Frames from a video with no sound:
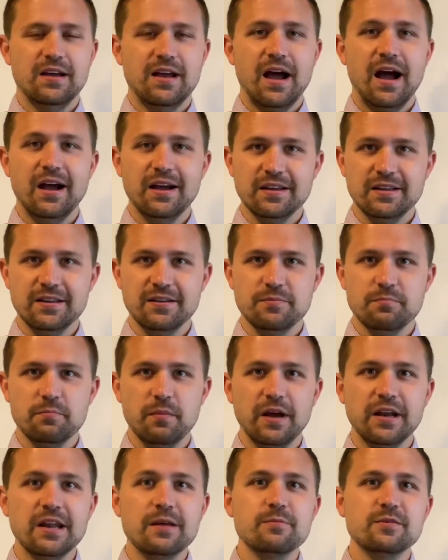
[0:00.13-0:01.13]
Hi, my
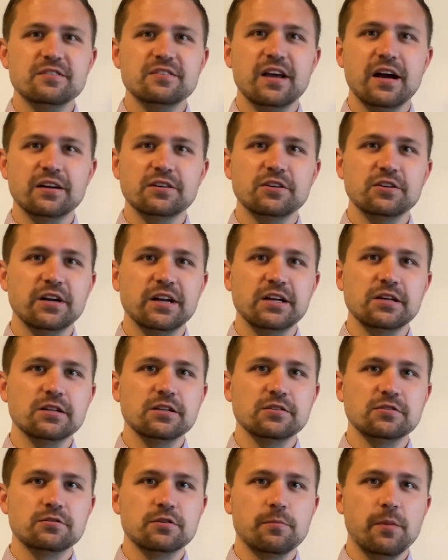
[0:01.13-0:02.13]
name is Dr. Nicholas
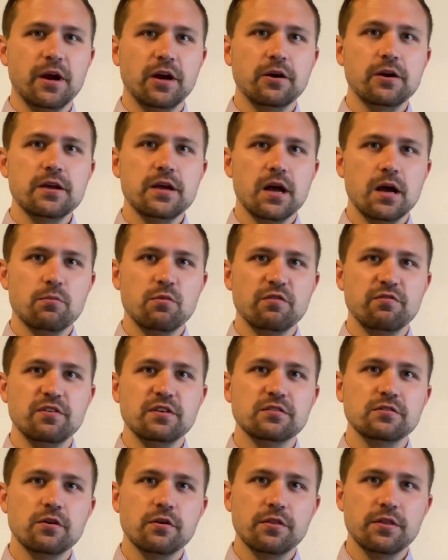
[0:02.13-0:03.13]
Trameri. I'm a
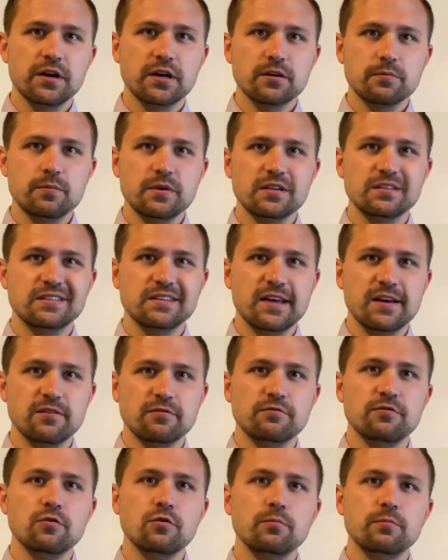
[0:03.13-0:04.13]
physical therapist at
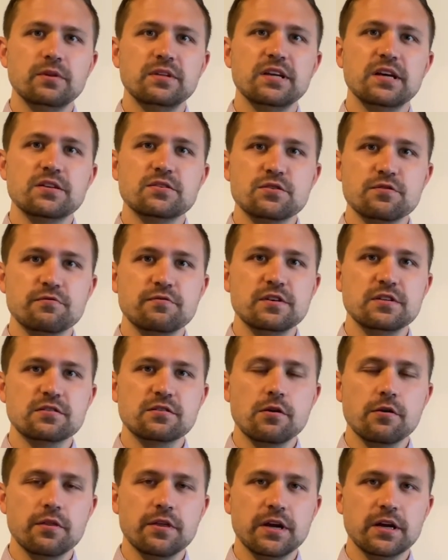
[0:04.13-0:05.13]
Full Potential
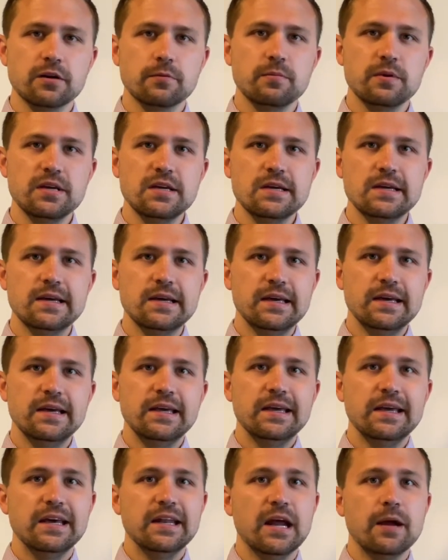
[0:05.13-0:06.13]
Physical Therapy,
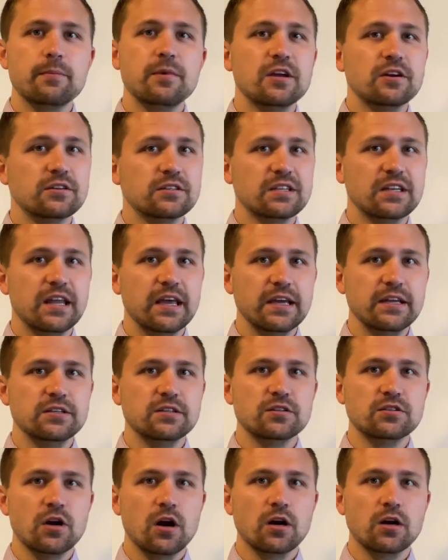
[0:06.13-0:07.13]
and I'm here today to
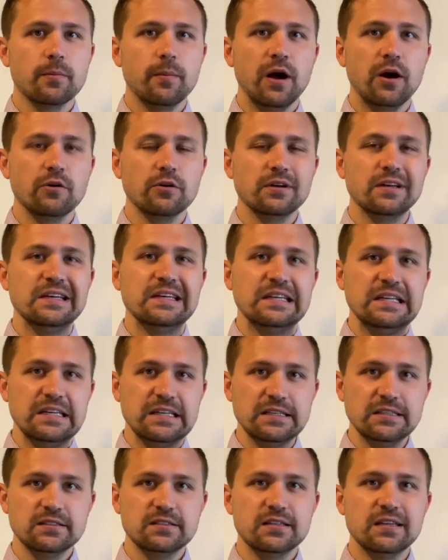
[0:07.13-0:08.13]
talk about
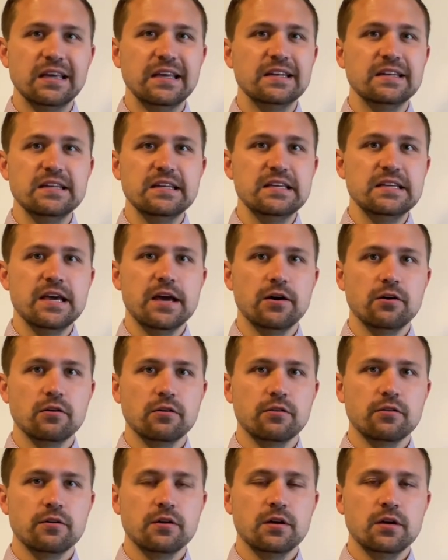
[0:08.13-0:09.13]
knees and knee health.